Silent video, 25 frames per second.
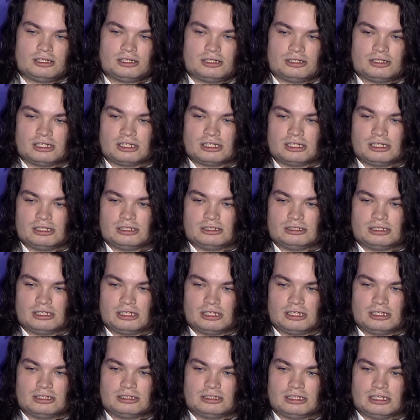
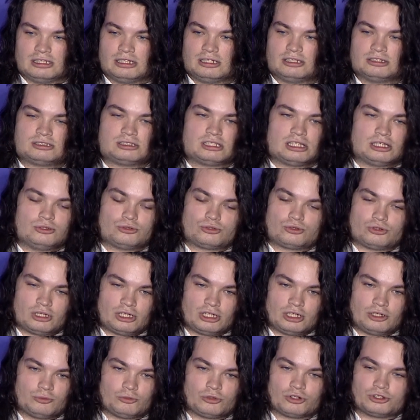They didn't say
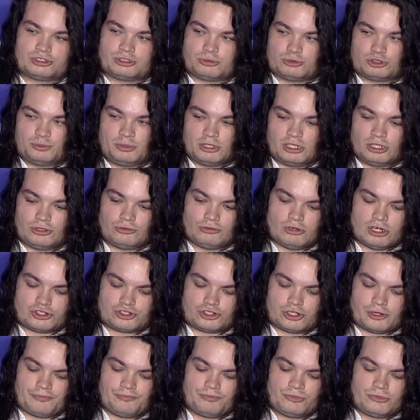Ukrainian words. They were speaking in Russian.